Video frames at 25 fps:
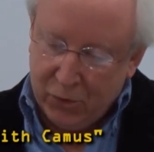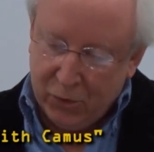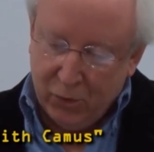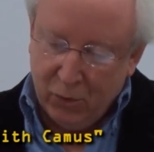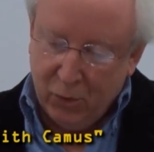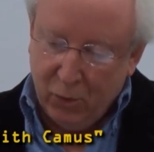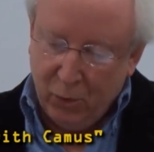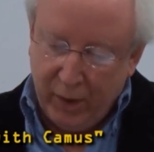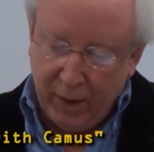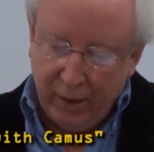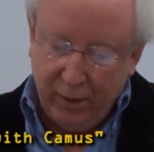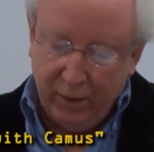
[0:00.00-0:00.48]

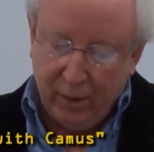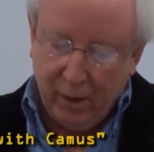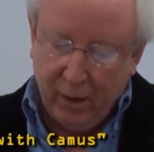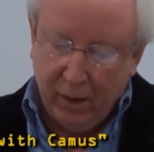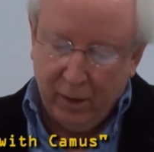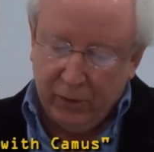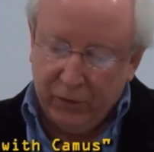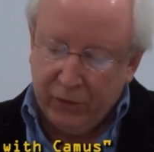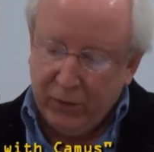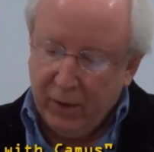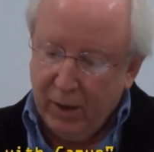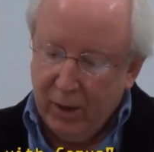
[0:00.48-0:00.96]
two
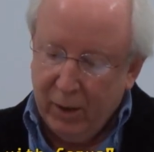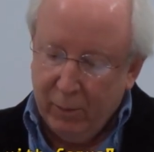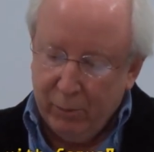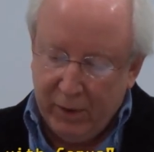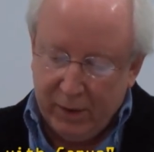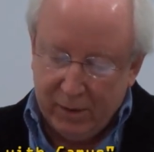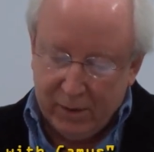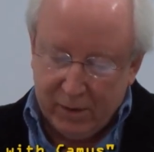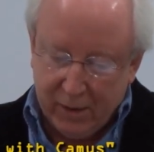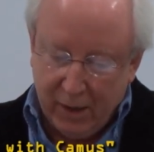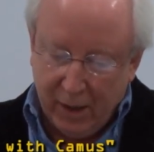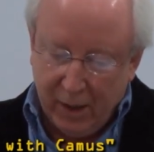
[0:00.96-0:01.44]
windows
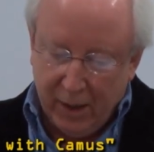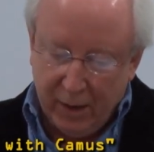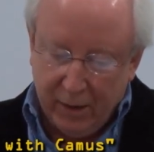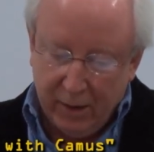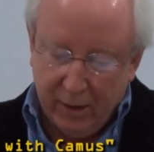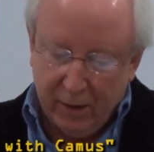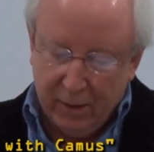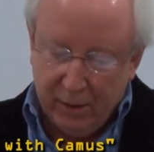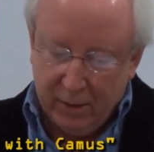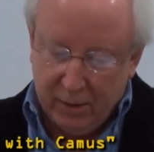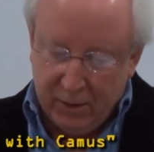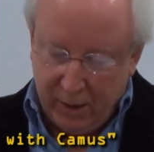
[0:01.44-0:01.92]
beside
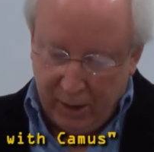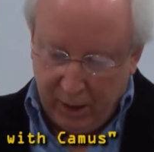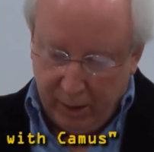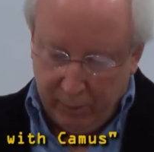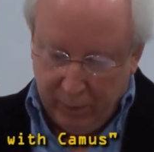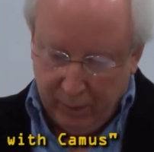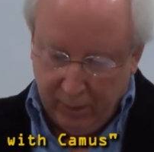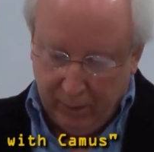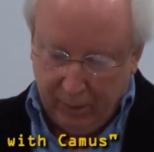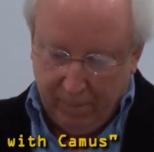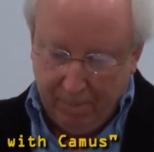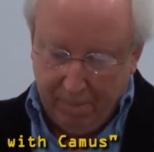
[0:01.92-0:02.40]
the
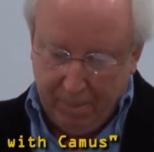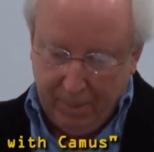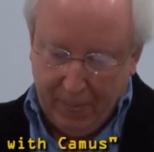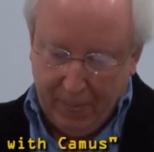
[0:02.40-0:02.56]
table.